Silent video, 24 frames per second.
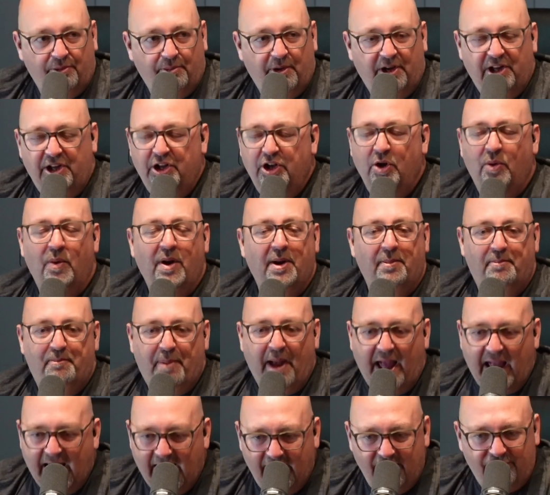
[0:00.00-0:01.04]
You don't want to
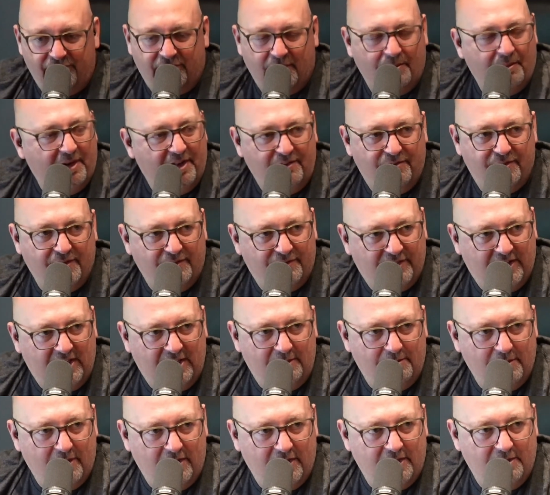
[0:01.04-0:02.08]
pay somebody $15
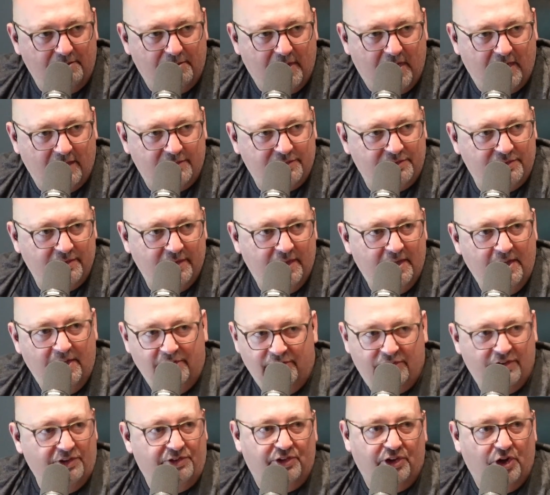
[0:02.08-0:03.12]
million
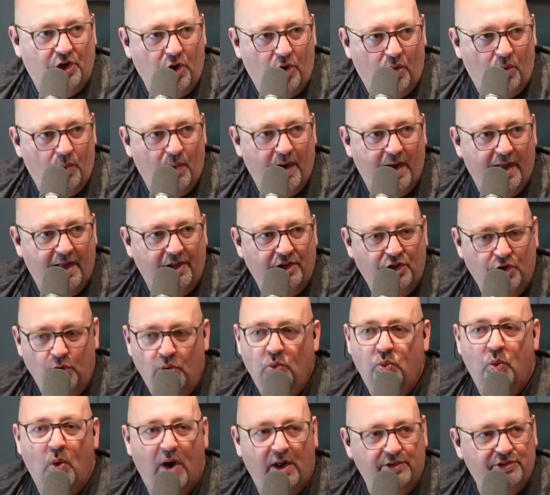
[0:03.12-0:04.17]
just to go away. You
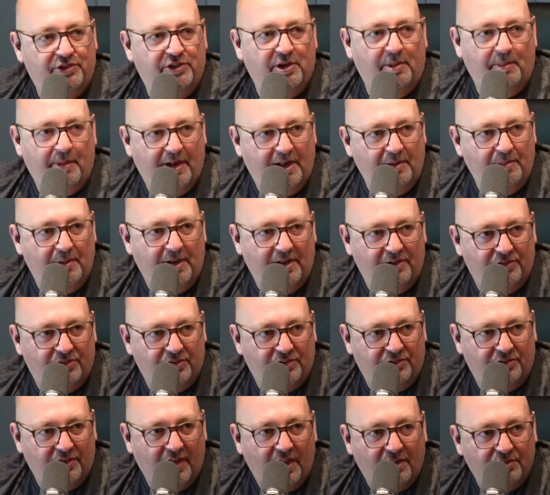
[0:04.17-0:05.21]
want somebody to be
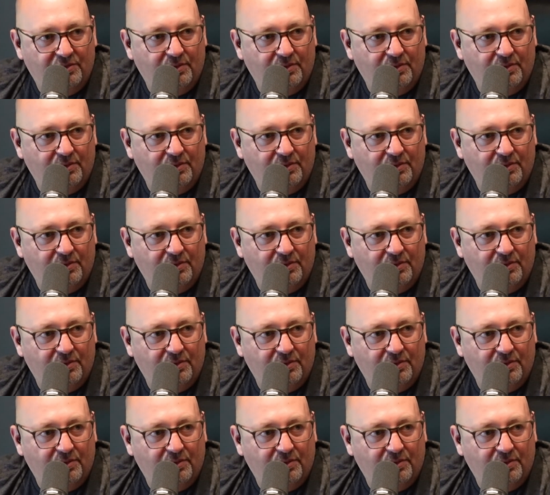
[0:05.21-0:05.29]
successful.